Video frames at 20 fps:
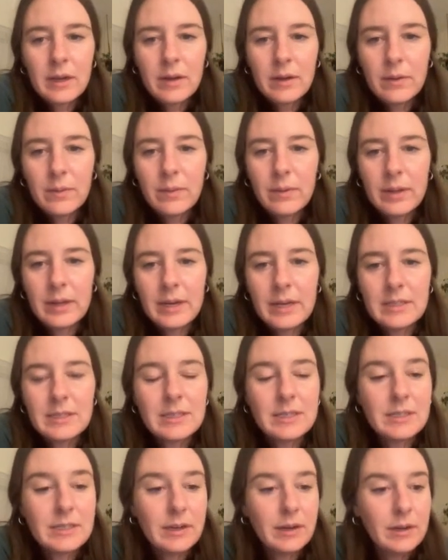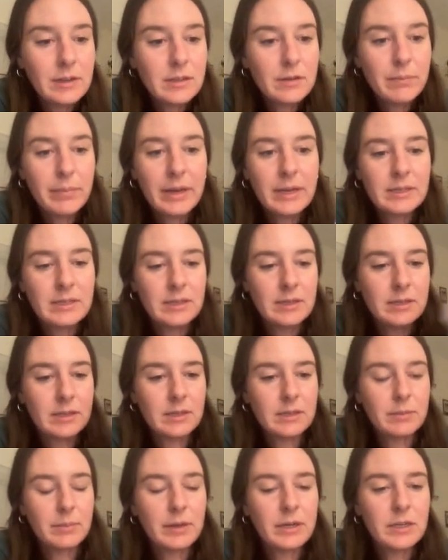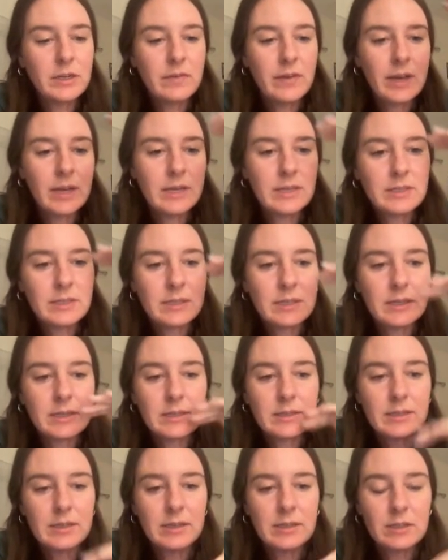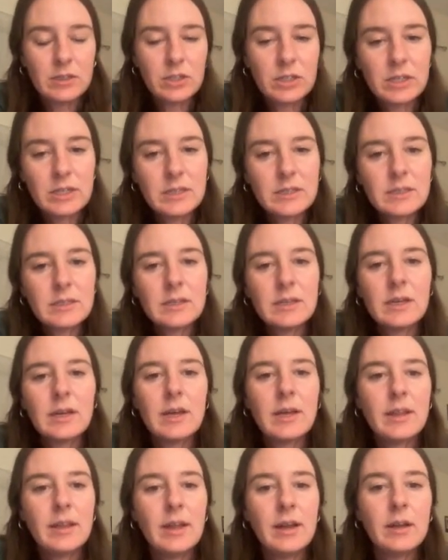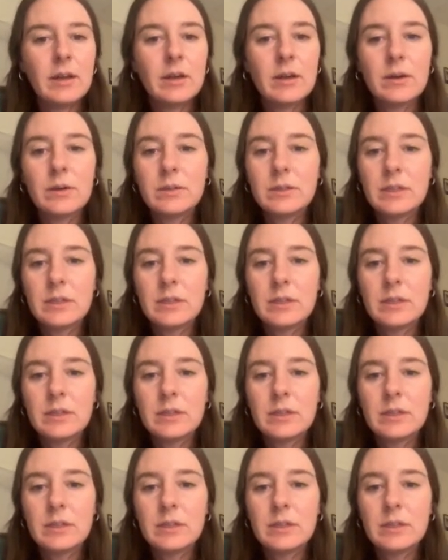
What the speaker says: Well, it's a series of bases. It's a bunch of A's, T's, C's, and G's that encodes